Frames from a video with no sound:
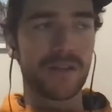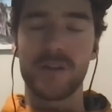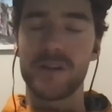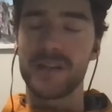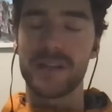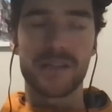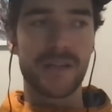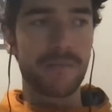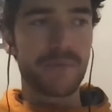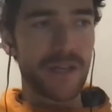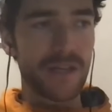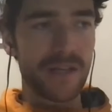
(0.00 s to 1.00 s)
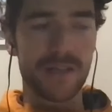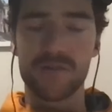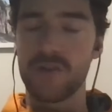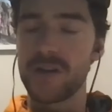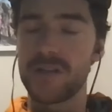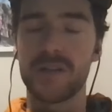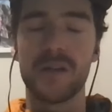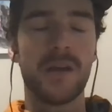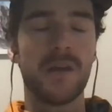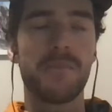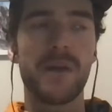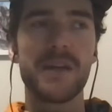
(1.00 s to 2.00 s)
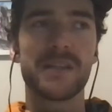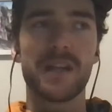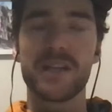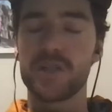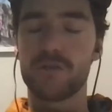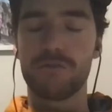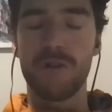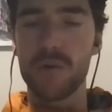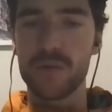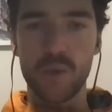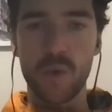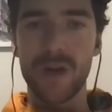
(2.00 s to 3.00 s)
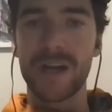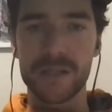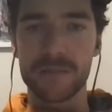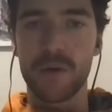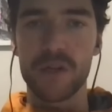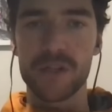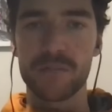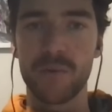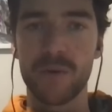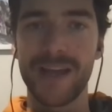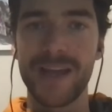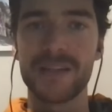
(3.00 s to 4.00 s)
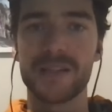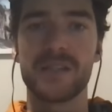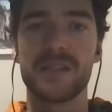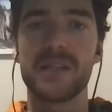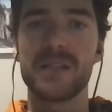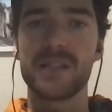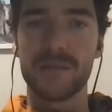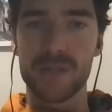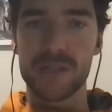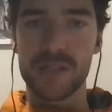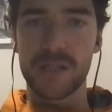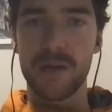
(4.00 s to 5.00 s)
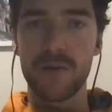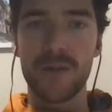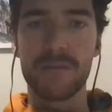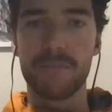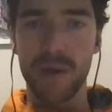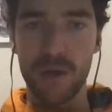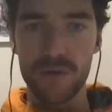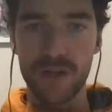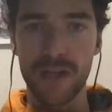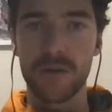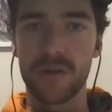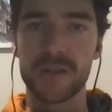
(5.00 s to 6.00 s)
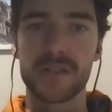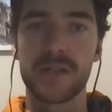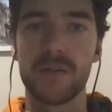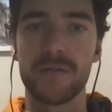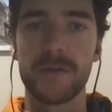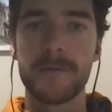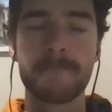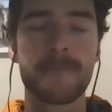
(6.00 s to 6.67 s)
they're trying to get subsidies, they're trying to basically just grow as quickly as possible against a system that's slowly imploding in on itself.